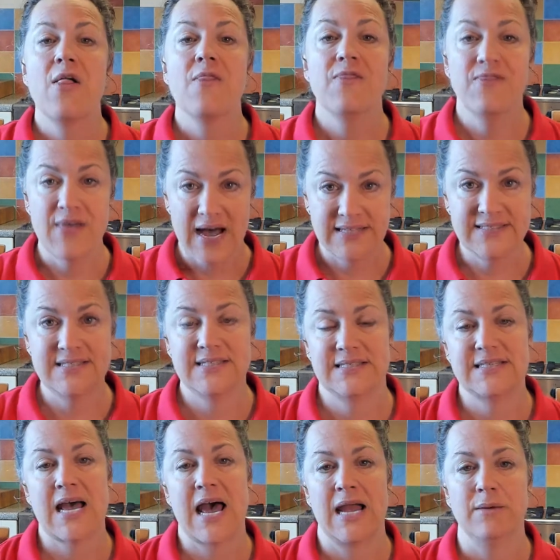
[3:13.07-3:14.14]
That's the
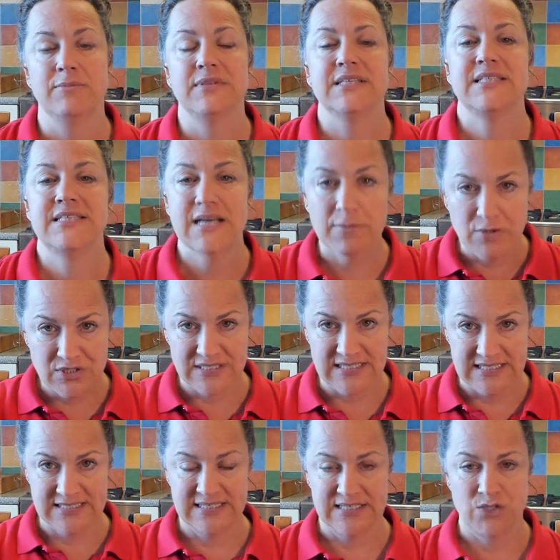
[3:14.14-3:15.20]
time. The summer
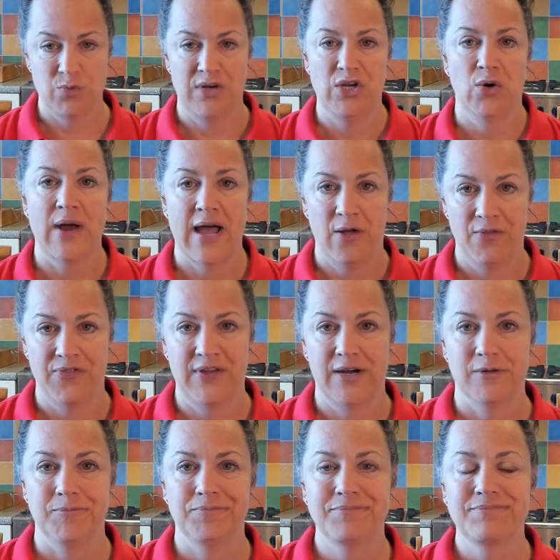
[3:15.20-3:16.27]
season is when you're out there.